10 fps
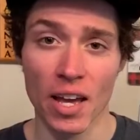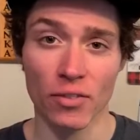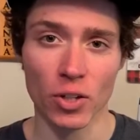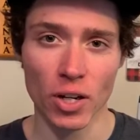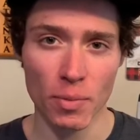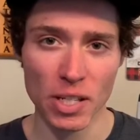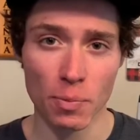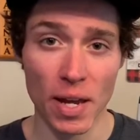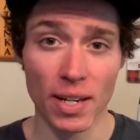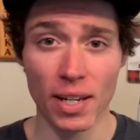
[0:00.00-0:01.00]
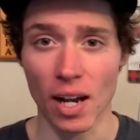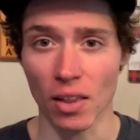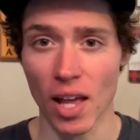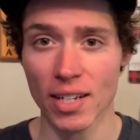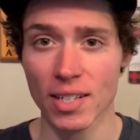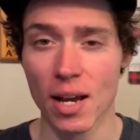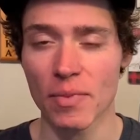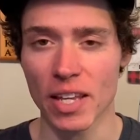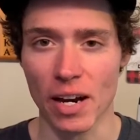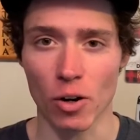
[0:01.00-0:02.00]
If you're going to be spending a lot of time in
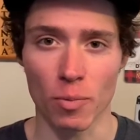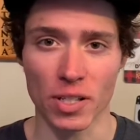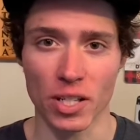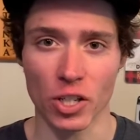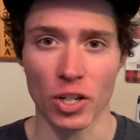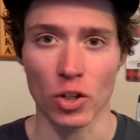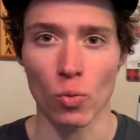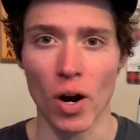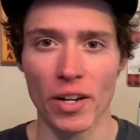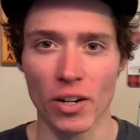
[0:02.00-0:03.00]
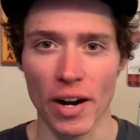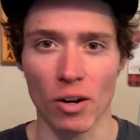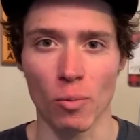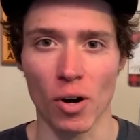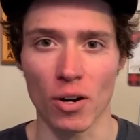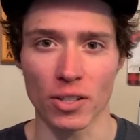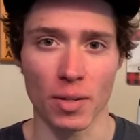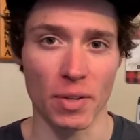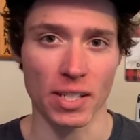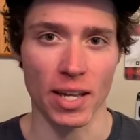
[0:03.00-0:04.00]
the aero position, you want your aero bars to
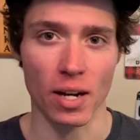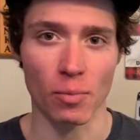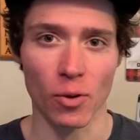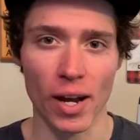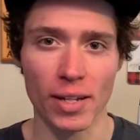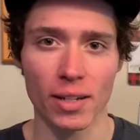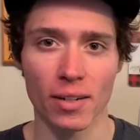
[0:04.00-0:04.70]
be set up right.